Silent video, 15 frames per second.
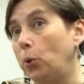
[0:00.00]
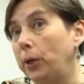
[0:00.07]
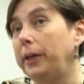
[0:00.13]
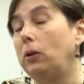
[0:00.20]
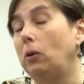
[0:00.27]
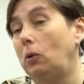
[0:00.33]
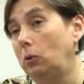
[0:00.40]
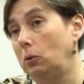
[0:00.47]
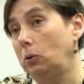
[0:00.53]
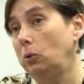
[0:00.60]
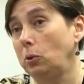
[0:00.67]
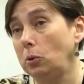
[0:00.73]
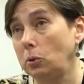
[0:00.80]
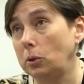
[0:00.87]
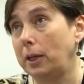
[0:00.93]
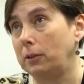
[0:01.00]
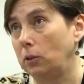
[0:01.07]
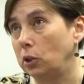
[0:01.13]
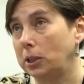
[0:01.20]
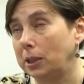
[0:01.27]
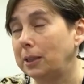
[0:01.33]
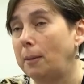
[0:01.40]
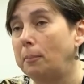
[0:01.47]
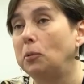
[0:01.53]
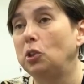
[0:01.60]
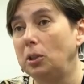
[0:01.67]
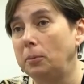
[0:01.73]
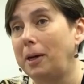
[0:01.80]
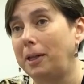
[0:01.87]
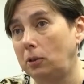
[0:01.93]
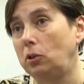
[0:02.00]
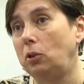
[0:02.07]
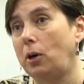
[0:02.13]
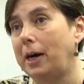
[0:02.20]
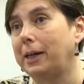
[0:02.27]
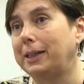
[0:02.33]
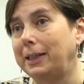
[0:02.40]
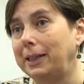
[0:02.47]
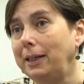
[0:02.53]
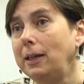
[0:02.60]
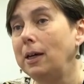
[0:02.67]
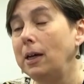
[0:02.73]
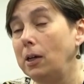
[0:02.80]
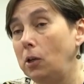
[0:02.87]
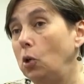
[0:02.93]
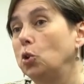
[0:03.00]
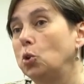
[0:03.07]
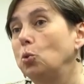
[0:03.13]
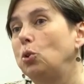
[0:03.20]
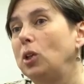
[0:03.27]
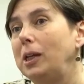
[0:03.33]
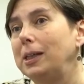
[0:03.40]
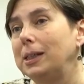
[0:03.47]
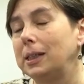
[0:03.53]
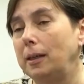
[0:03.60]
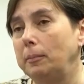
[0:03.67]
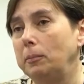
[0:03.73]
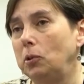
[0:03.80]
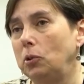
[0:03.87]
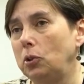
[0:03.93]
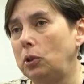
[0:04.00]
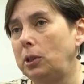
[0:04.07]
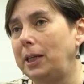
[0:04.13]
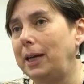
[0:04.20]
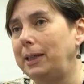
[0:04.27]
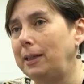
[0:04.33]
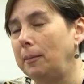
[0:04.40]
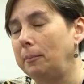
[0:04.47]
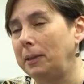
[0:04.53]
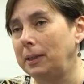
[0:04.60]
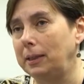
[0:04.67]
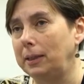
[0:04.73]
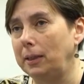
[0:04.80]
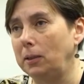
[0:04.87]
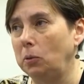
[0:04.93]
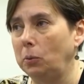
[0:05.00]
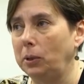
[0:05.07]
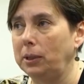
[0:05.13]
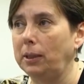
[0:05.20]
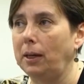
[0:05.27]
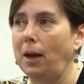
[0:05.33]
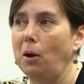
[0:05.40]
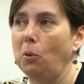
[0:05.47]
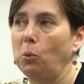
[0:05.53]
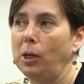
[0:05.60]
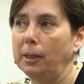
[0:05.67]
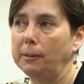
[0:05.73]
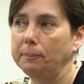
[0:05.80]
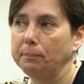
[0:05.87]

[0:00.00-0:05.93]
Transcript: Our students are motivated to use them on a daily basis in the classroom.